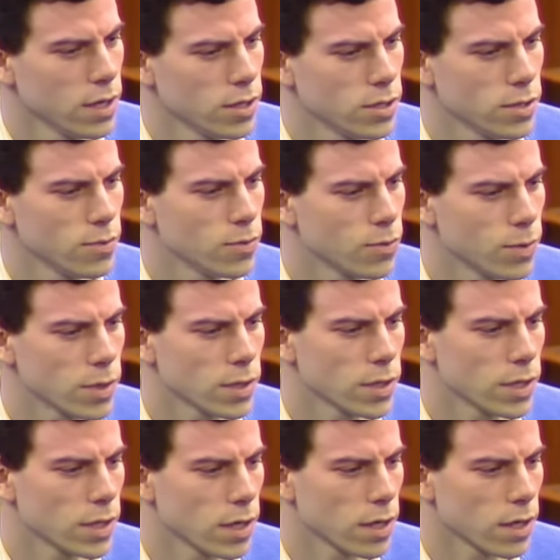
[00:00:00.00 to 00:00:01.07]
She would
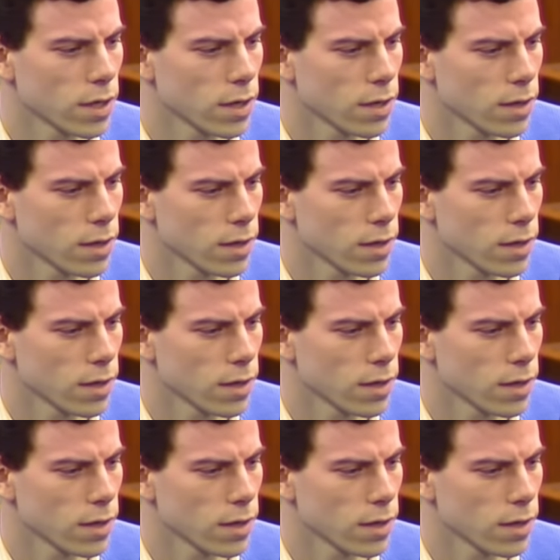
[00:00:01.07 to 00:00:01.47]
really uh,